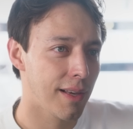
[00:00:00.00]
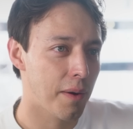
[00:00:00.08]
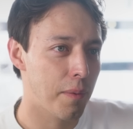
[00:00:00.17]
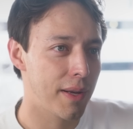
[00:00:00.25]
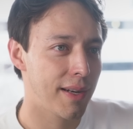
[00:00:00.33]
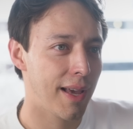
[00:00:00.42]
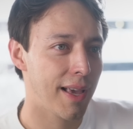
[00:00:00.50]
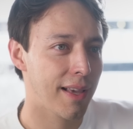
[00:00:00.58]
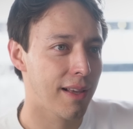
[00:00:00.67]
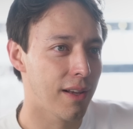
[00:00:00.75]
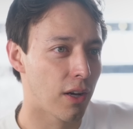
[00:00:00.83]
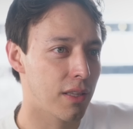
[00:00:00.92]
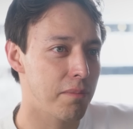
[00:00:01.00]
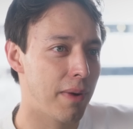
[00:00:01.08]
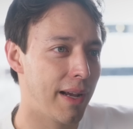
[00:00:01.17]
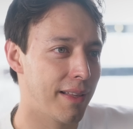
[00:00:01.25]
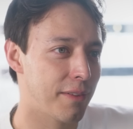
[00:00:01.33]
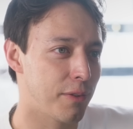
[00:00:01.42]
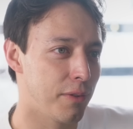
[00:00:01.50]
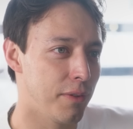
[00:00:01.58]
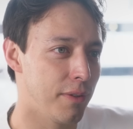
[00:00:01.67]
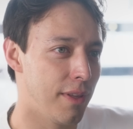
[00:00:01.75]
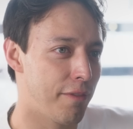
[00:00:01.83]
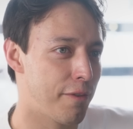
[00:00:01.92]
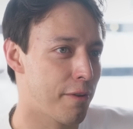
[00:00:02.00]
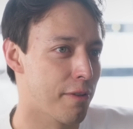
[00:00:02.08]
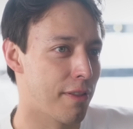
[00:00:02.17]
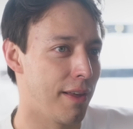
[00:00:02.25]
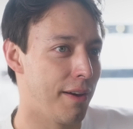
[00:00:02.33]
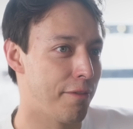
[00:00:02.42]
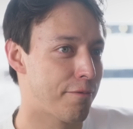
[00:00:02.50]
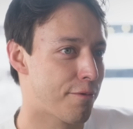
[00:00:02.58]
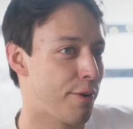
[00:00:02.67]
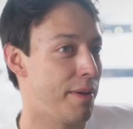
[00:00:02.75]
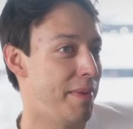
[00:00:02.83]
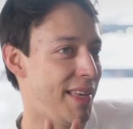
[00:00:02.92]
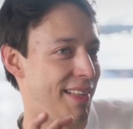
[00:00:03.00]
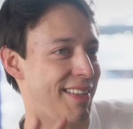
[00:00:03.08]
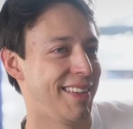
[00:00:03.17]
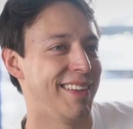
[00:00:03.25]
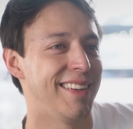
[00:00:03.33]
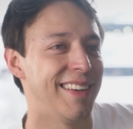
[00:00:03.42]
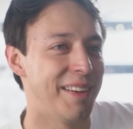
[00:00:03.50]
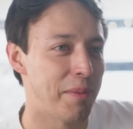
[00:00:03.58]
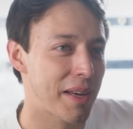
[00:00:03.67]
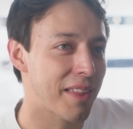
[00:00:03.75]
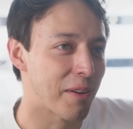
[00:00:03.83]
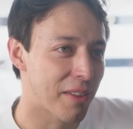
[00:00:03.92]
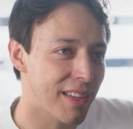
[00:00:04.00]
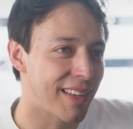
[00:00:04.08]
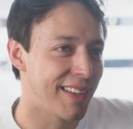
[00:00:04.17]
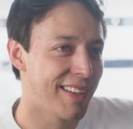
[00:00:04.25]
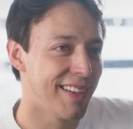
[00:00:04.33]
when I got invited to the first furry meet in Mexico City.